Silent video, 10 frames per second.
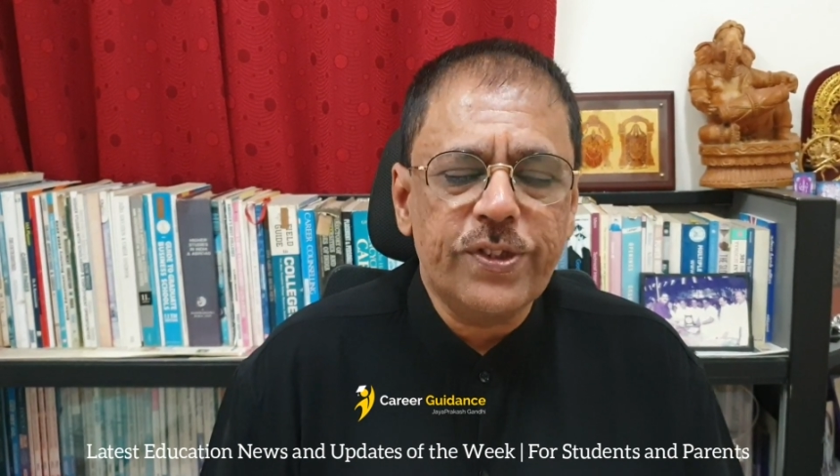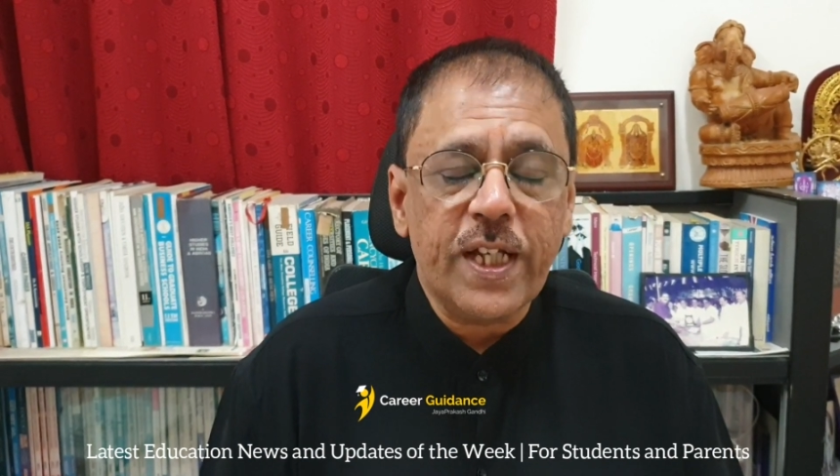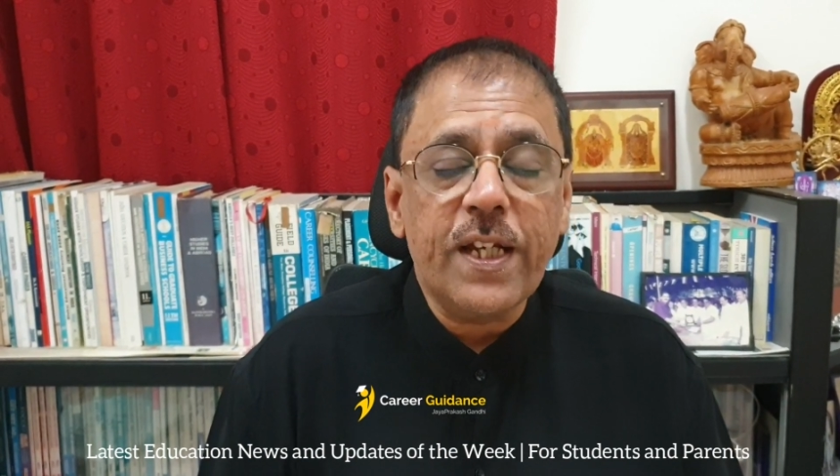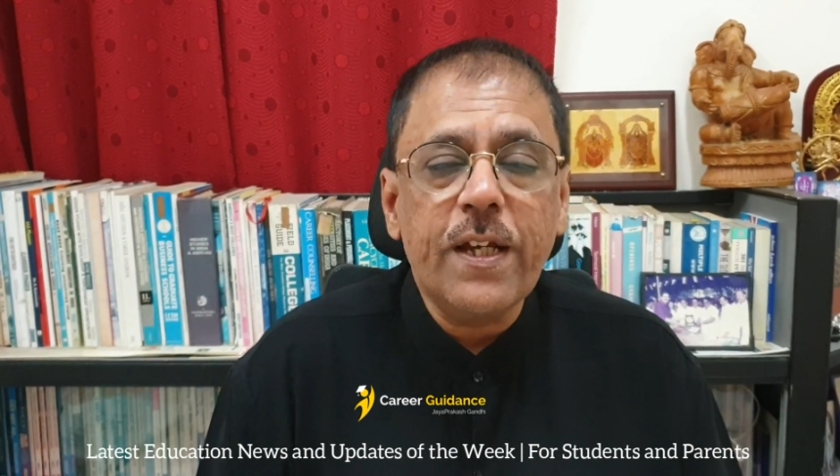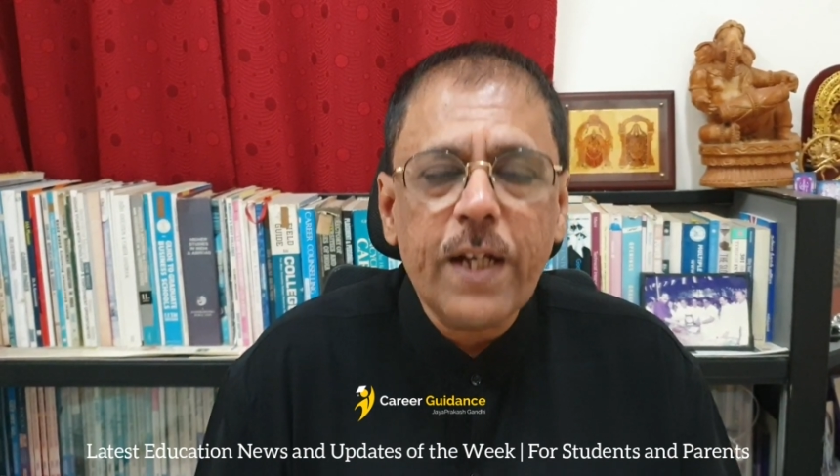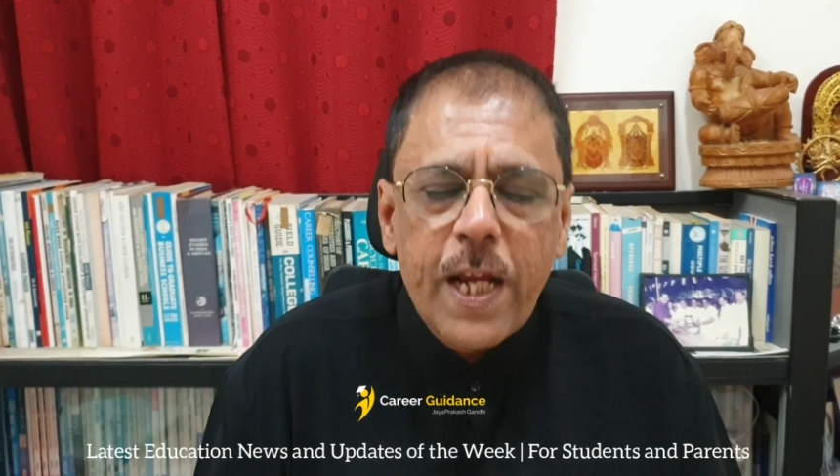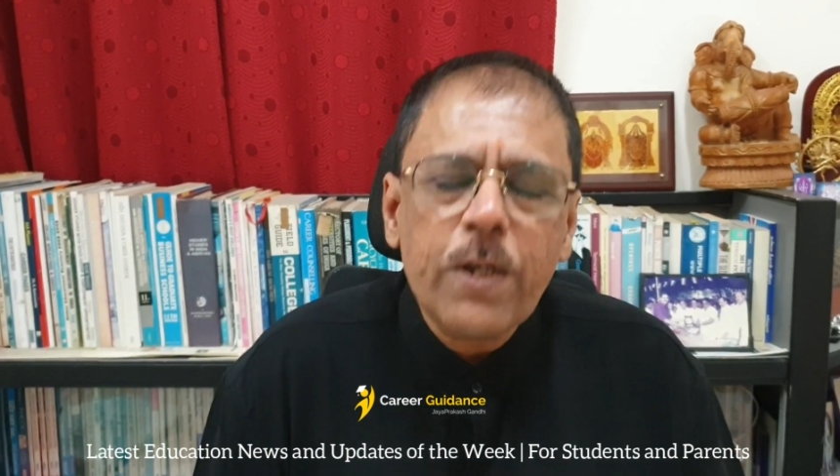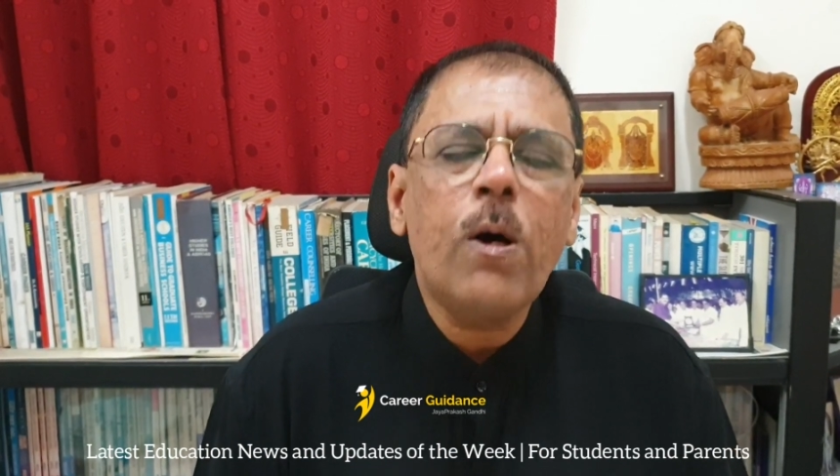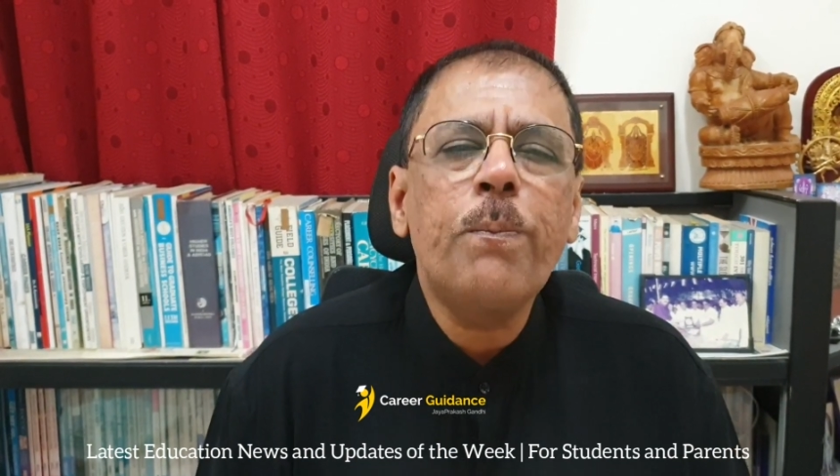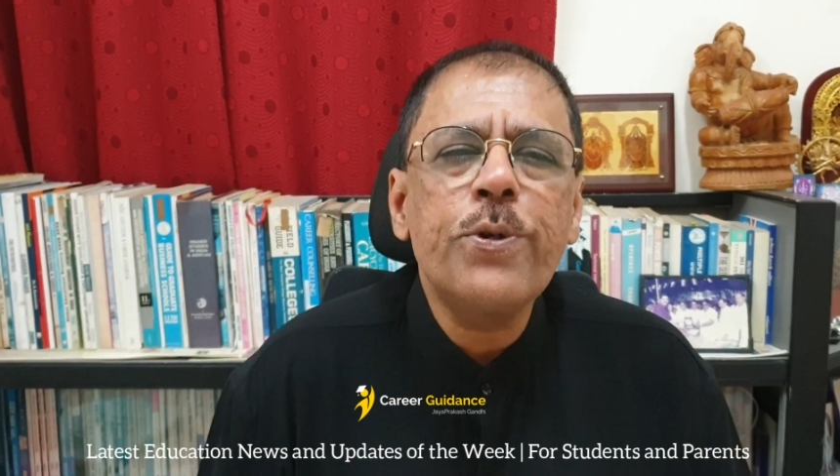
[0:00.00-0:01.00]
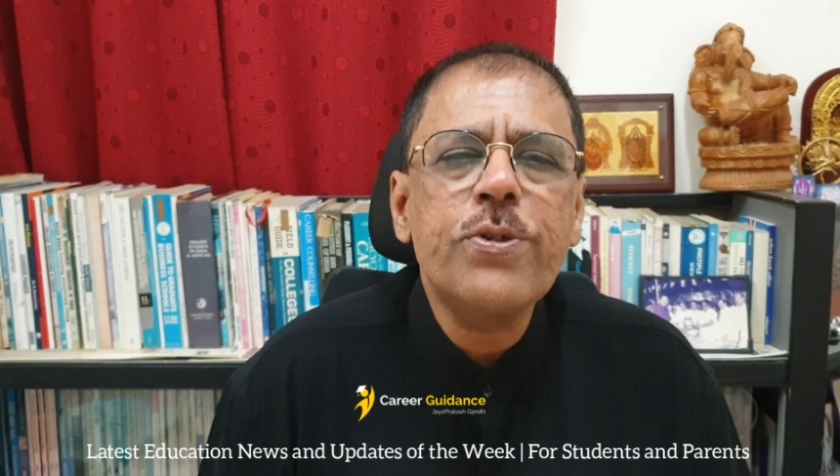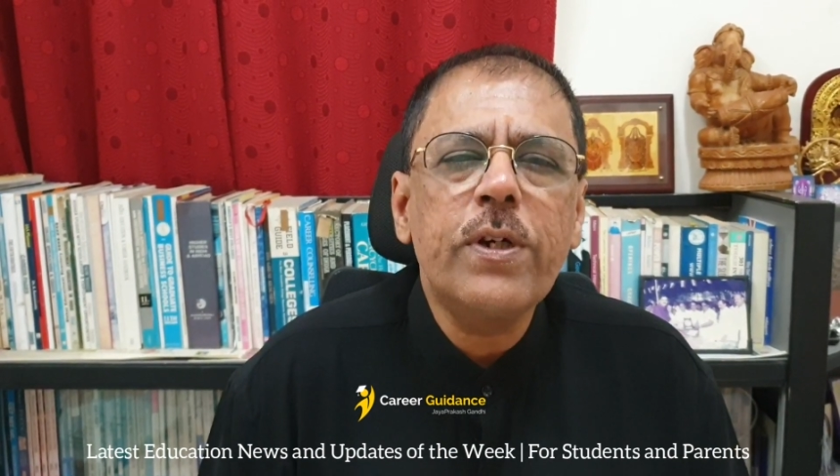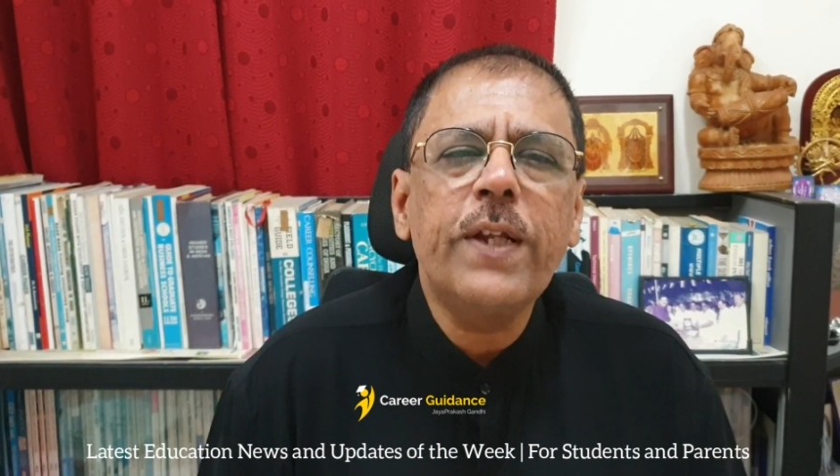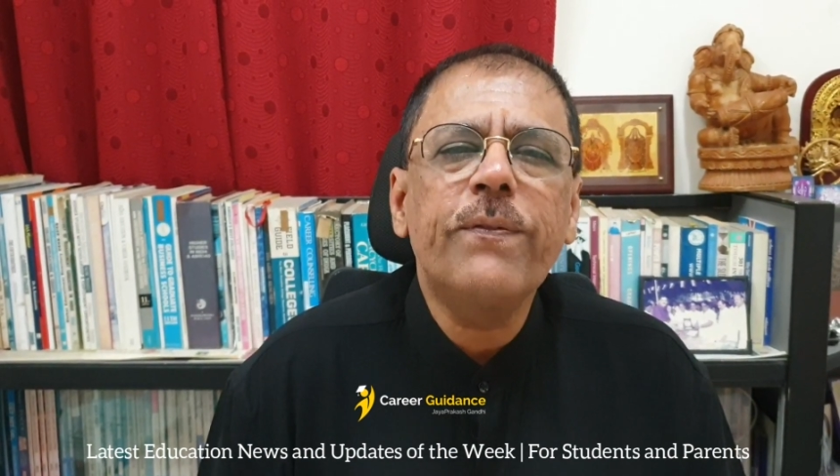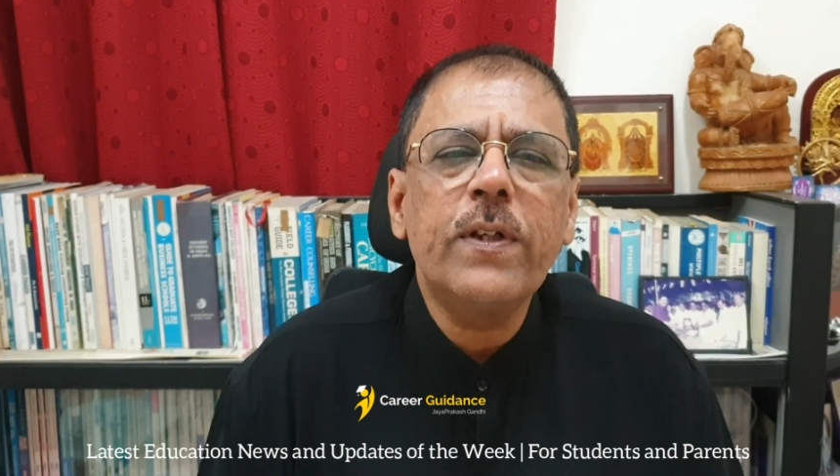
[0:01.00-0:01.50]
It's a great
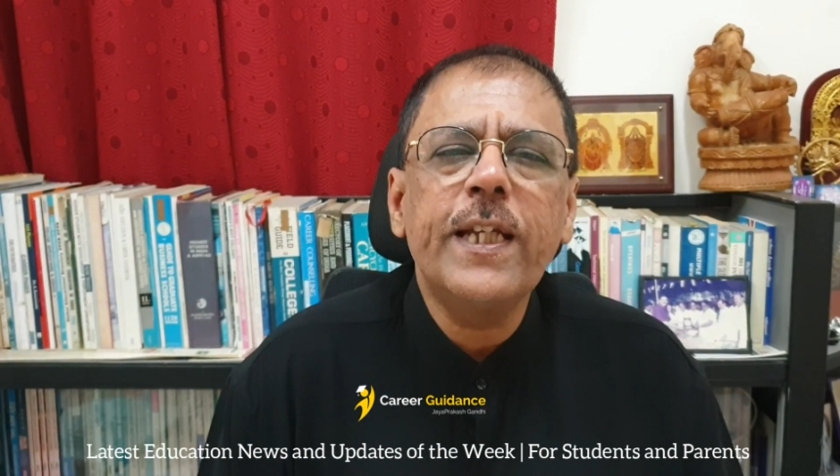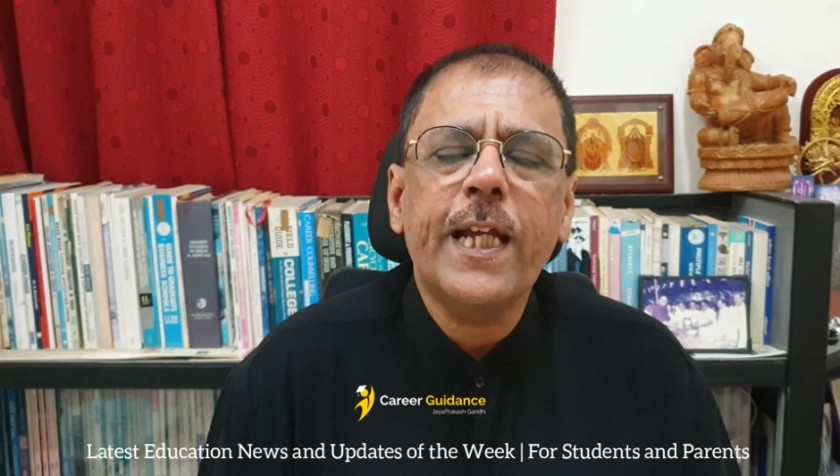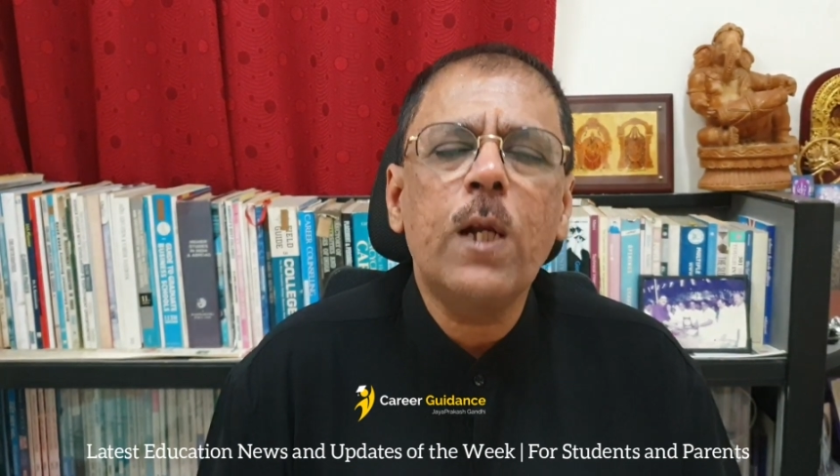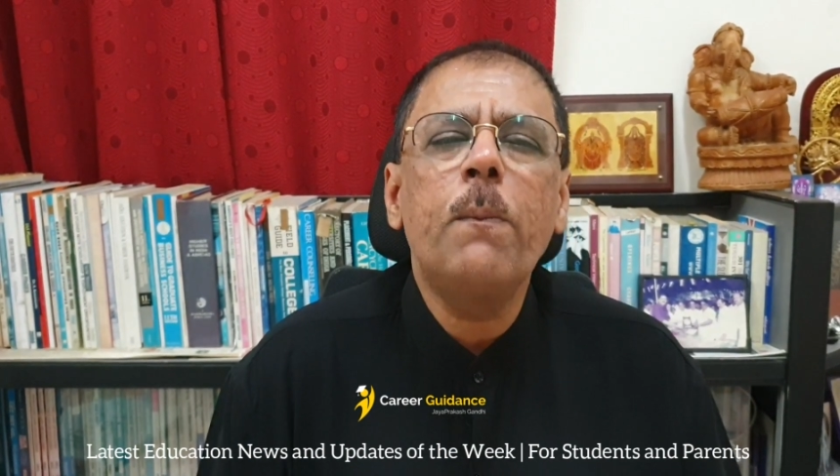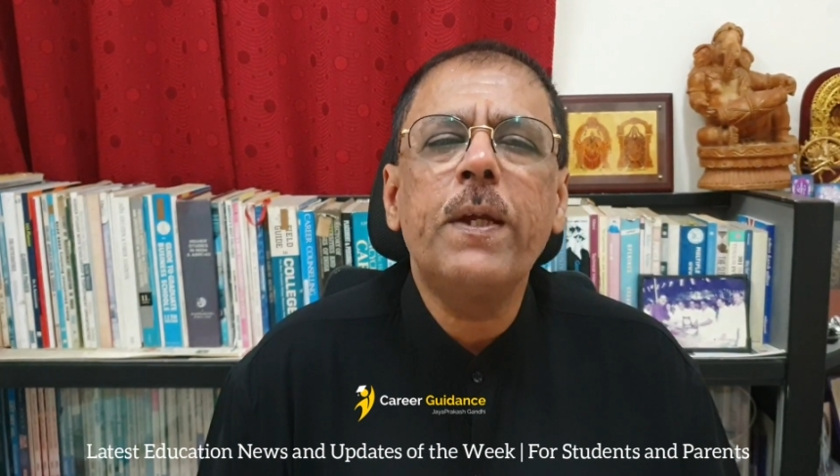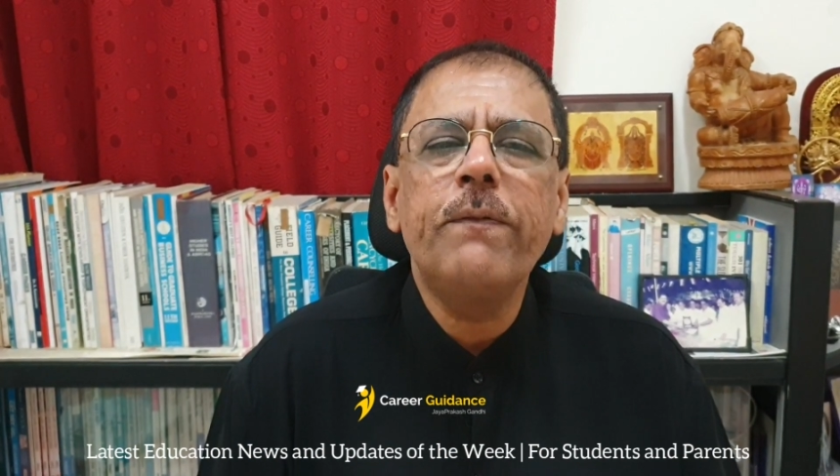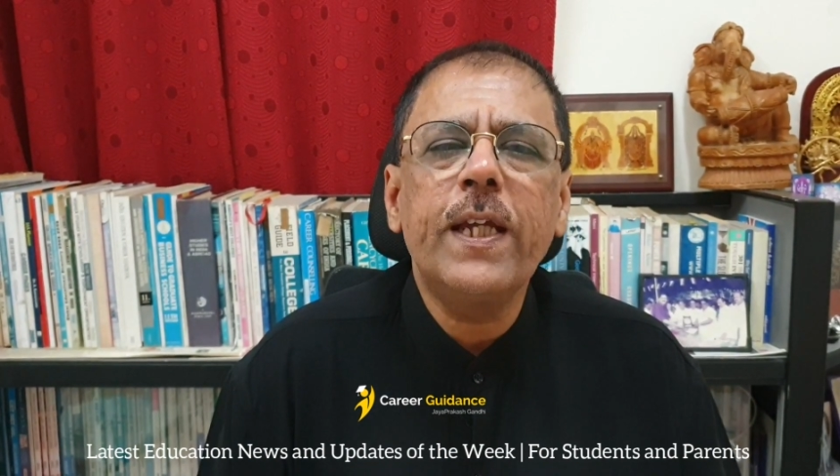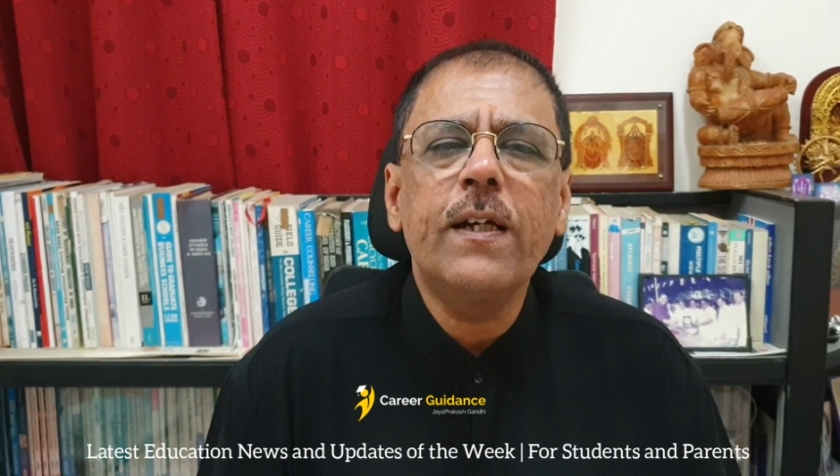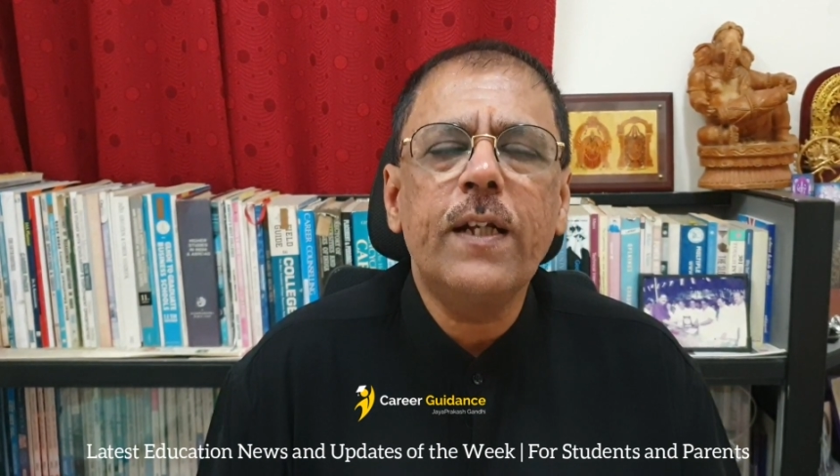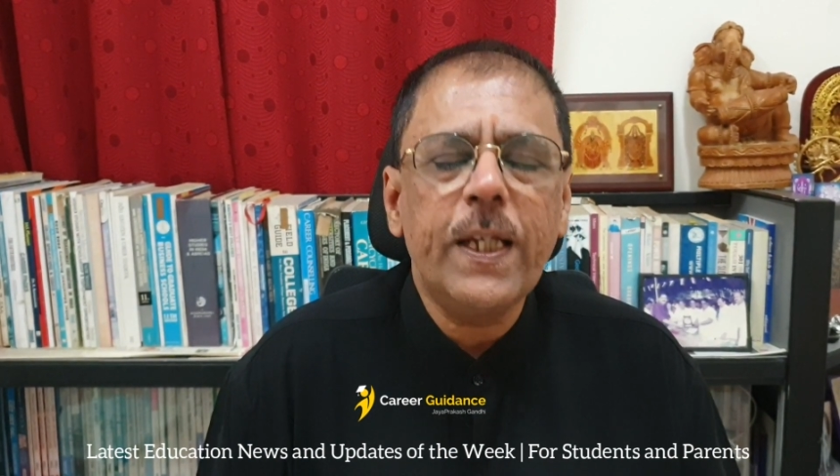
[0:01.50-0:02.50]
opportunity for the economic weaker,